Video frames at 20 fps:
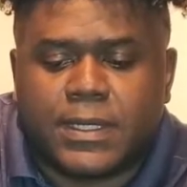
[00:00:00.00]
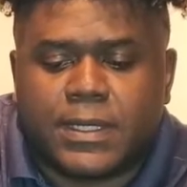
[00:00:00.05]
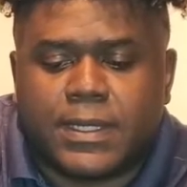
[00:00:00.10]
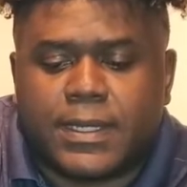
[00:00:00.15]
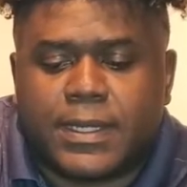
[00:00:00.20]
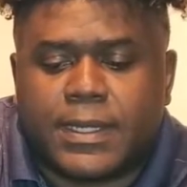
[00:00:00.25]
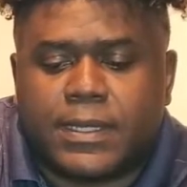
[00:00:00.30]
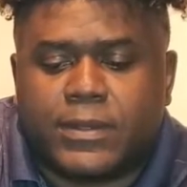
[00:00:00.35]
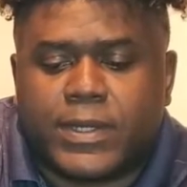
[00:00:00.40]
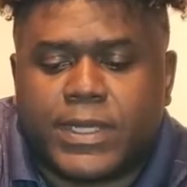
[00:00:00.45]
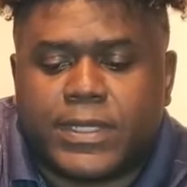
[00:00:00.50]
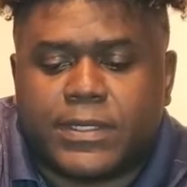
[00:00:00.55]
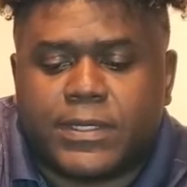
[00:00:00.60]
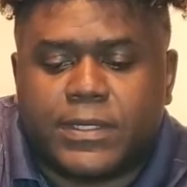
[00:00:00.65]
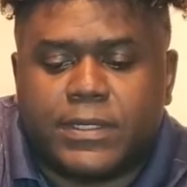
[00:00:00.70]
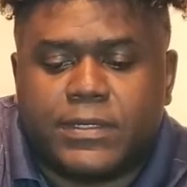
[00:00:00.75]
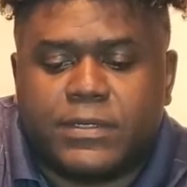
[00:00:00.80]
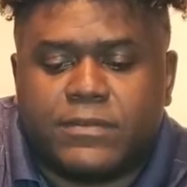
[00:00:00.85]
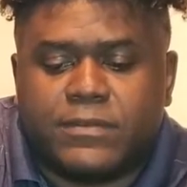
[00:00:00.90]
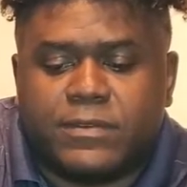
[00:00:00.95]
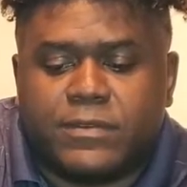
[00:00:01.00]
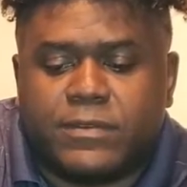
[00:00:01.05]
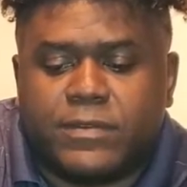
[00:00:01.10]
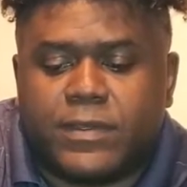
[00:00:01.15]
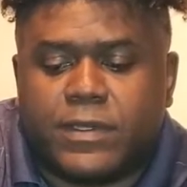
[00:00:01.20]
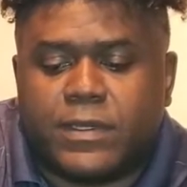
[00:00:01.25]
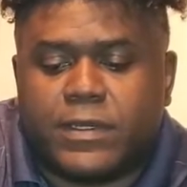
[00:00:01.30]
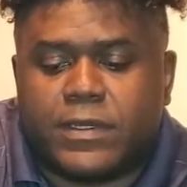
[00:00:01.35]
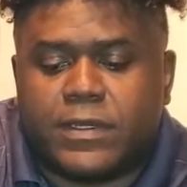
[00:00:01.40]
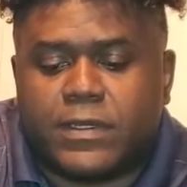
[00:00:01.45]
Now I could have
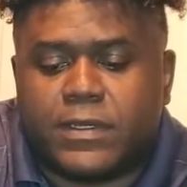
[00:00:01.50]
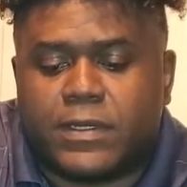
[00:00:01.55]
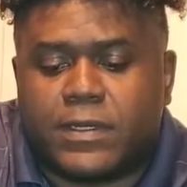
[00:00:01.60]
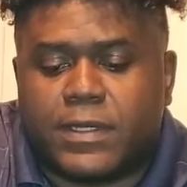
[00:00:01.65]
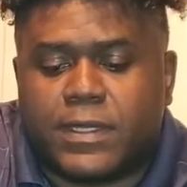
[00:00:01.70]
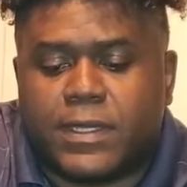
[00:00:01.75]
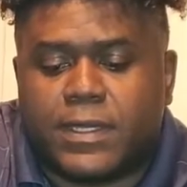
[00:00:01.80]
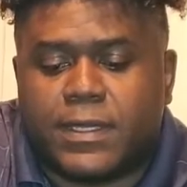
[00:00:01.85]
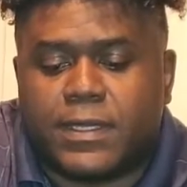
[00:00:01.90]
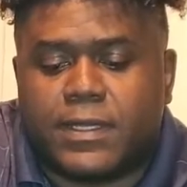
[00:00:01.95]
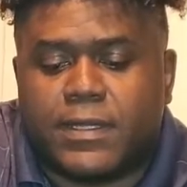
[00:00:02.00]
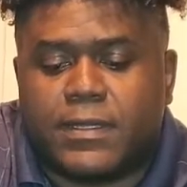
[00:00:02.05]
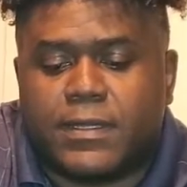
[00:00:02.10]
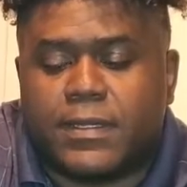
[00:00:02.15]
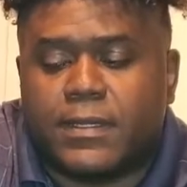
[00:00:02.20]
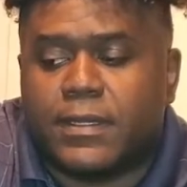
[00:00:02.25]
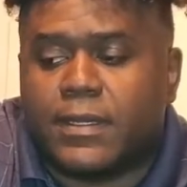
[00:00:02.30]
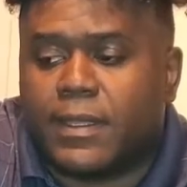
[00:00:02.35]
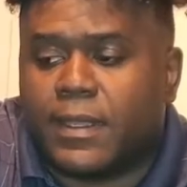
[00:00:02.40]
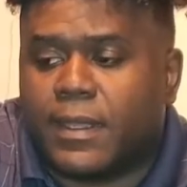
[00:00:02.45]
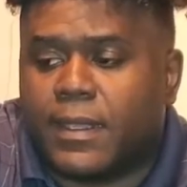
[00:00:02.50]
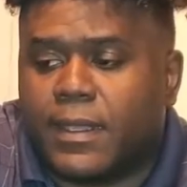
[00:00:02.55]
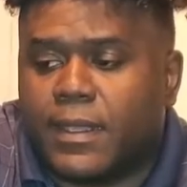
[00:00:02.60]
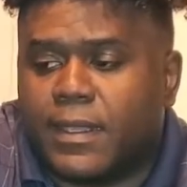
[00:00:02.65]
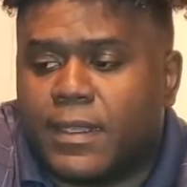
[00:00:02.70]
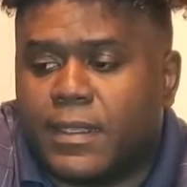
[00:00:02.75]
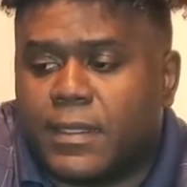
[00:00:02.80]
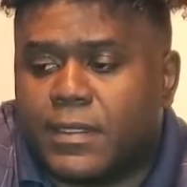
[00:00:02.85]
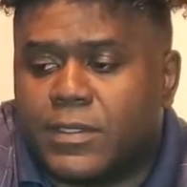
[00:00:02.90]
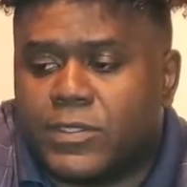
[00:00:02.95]
gone on ahead
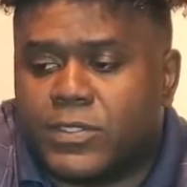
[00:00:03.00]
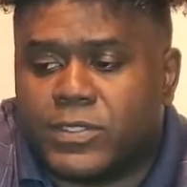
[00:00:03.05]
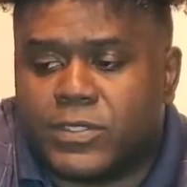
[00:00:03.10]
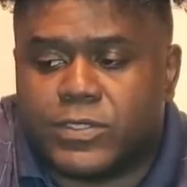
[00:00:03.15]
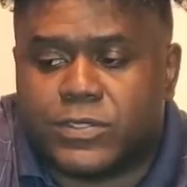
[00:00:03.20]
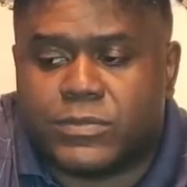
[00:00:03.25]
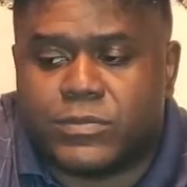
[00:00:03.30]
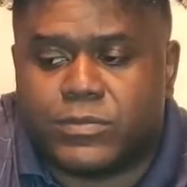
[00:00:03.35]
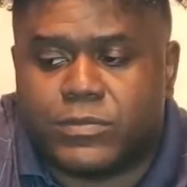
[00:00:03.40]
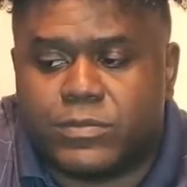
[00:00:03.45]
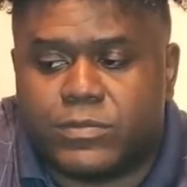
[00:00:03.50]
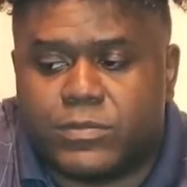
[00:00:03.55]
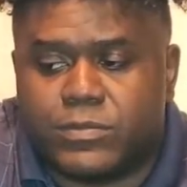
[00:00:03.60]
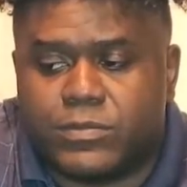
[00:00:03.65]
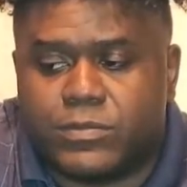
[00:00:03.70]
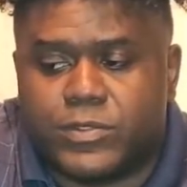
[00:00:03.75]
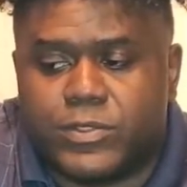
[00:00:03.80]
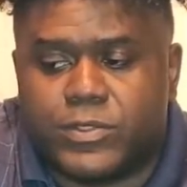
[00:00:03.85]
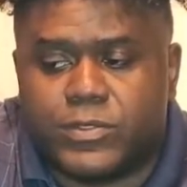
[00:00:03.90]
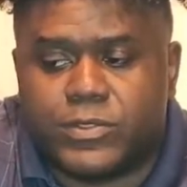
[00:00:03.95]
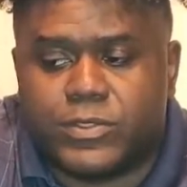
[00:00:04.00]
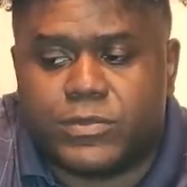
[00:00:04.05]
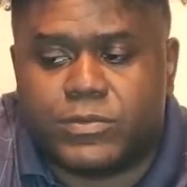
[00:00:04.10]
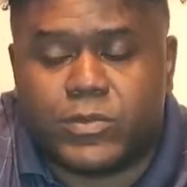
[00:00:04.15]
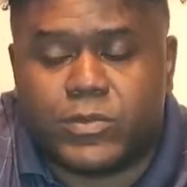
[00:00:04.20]
and just used